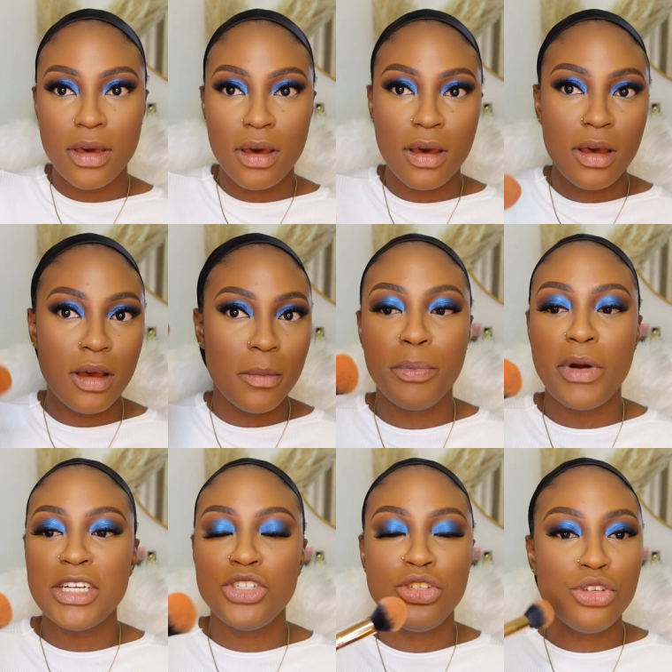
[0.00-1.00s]
the
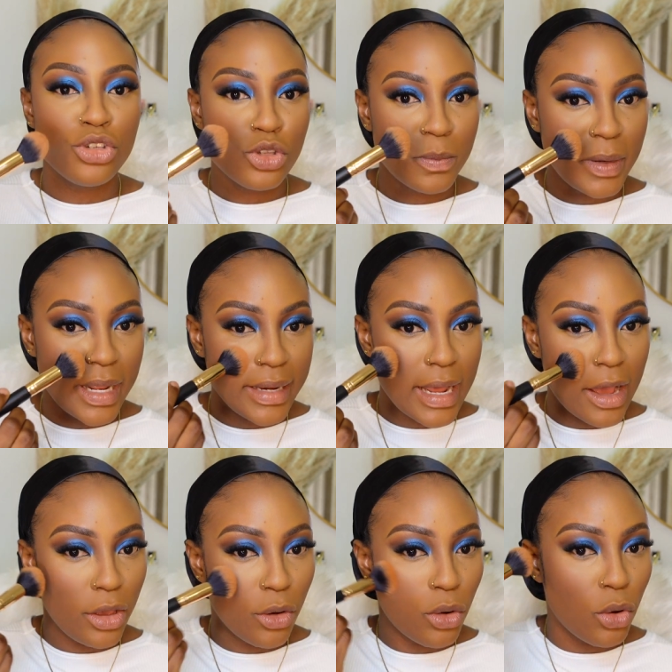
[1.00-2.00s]
brush you used to blend
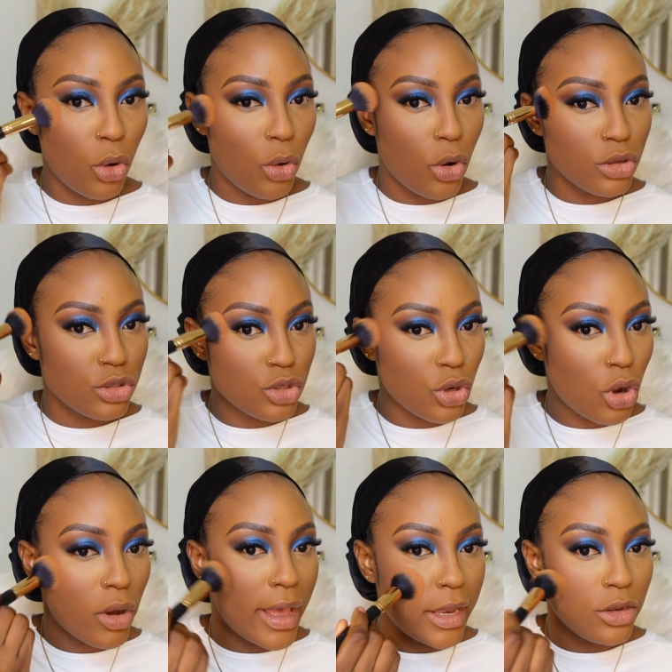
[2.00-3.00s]
out your
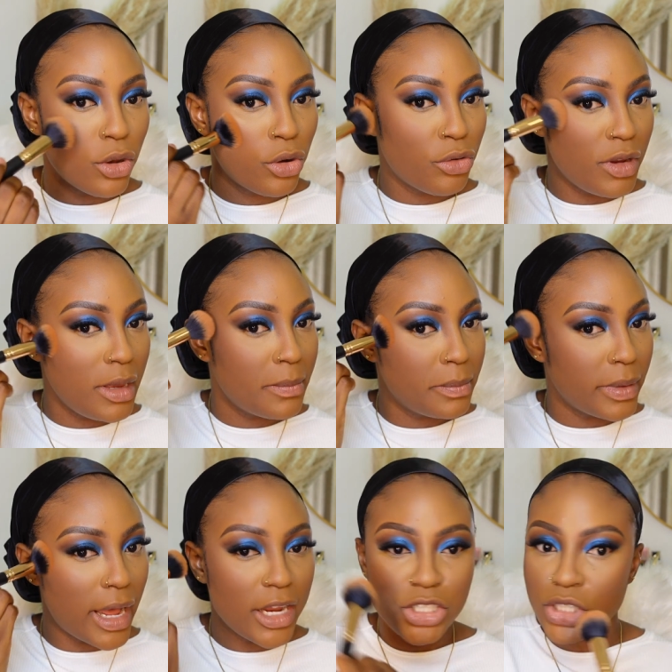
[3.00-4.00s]
contour and your cream
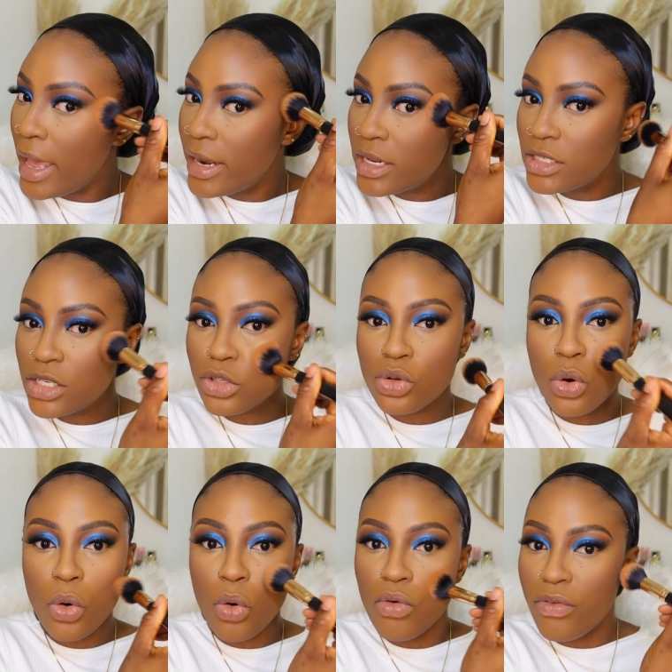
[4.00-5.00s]
blush, and then just
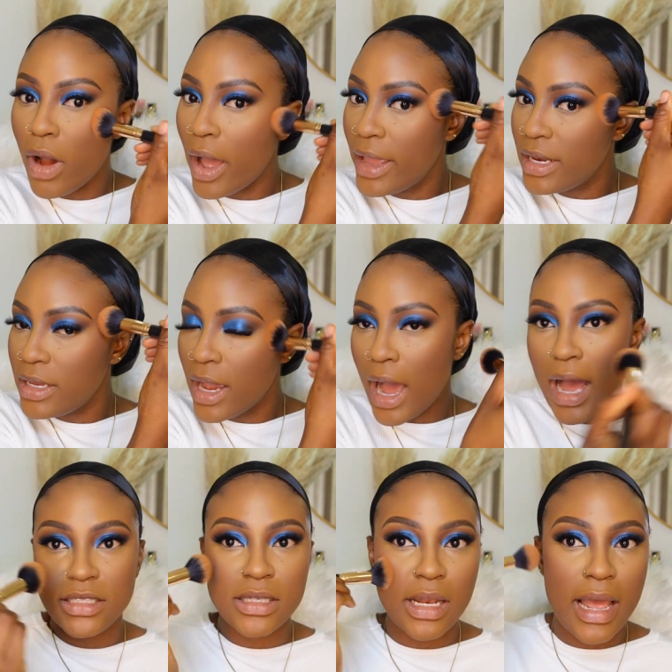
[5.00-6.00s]
go over any
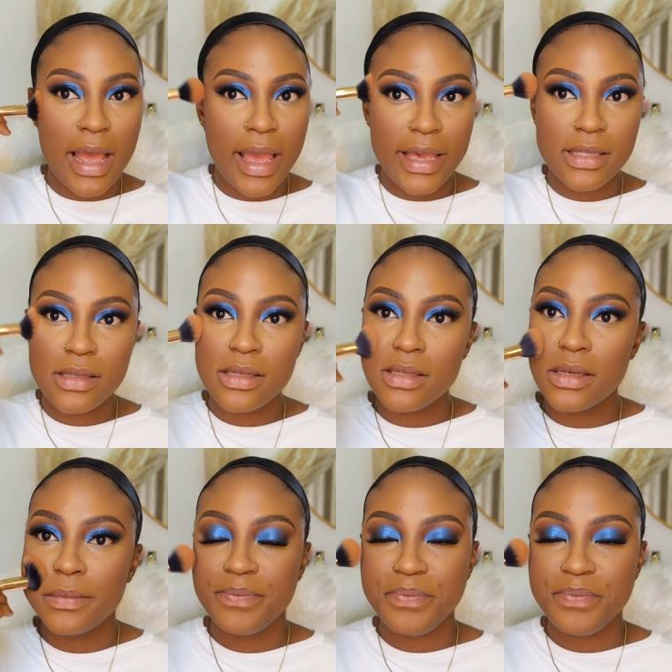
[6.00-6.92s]
harsh lines.